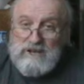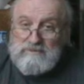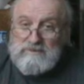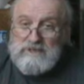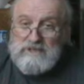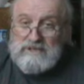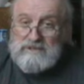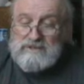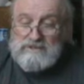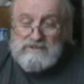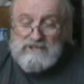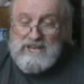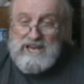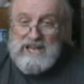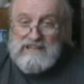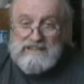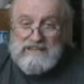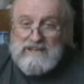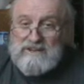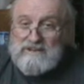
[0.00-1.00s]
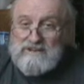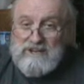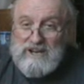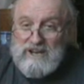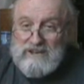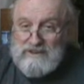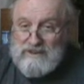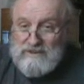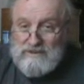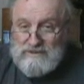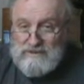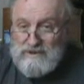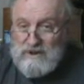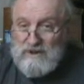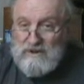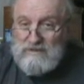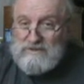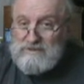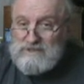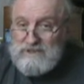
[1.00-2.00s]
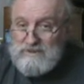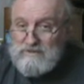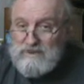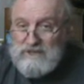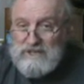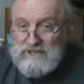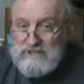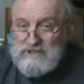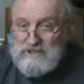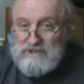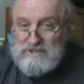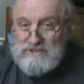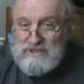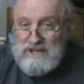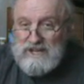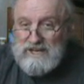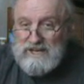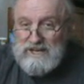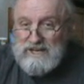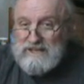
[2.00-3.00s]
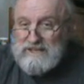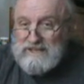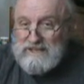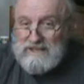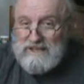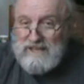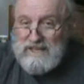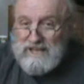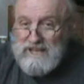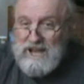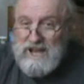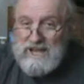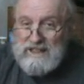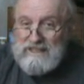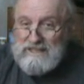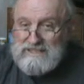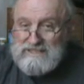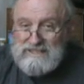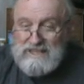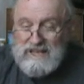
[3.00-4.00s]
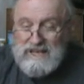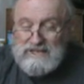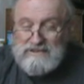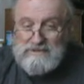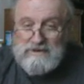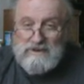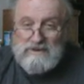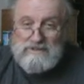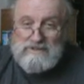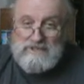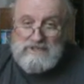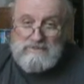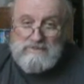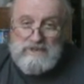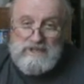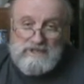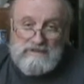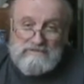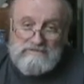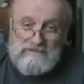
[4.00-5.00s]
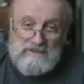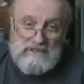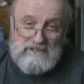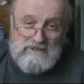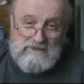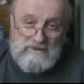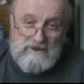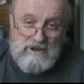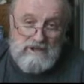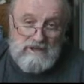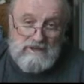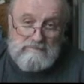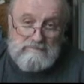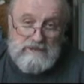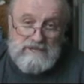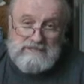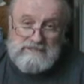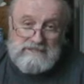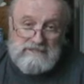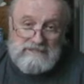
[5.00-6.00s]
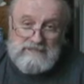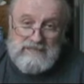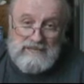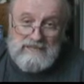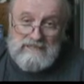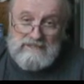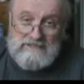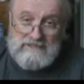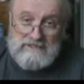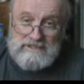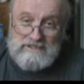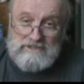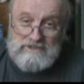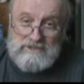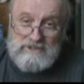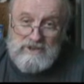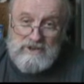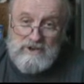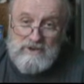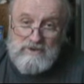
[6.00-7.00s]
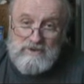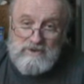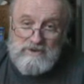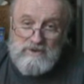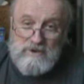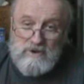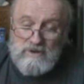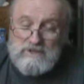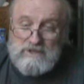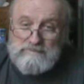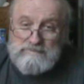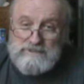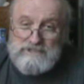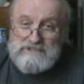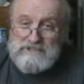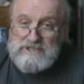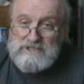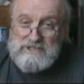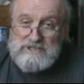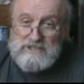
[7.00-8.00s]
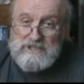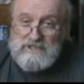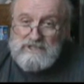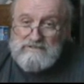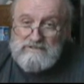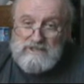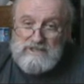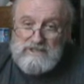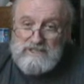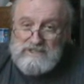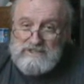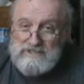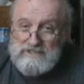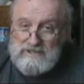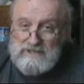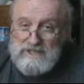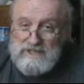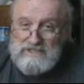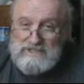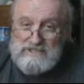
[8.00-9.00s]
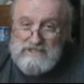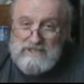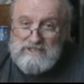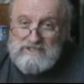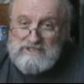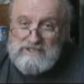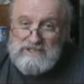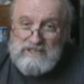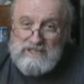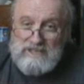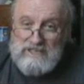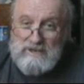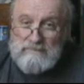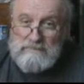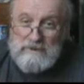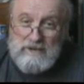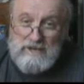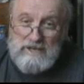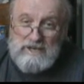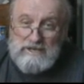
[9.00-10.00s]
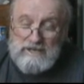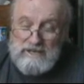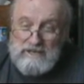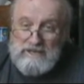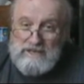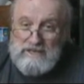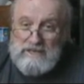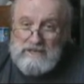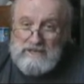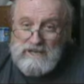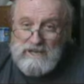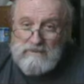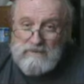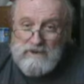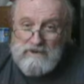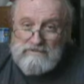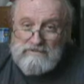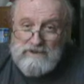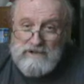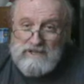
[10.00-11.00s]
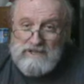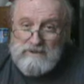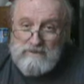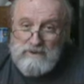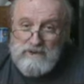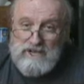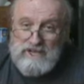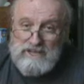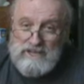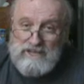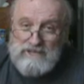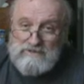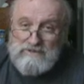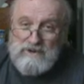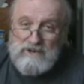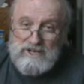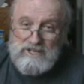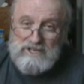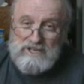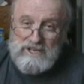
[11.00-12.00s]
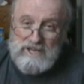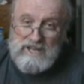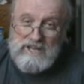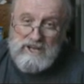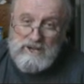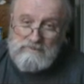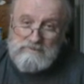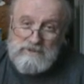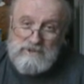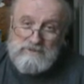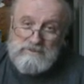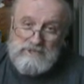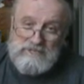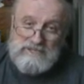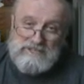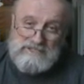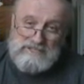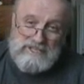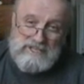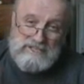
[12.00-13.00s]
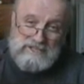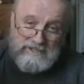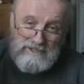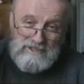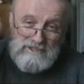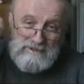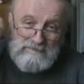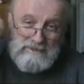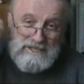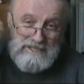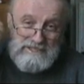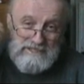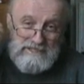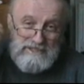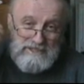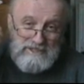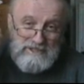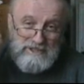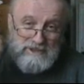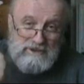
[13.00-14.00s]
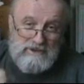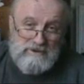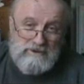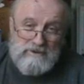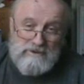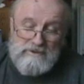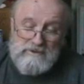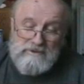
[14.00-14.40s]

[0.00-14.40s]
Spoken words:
We can do that. They don't got no drones, and we can shoot down anything they got that's like drones, and we can feed you all the best intelligence, you know. You hold a position in a village, and they start sneaking up on it, and we find a way electronically to help you. We can send you a little message, you know.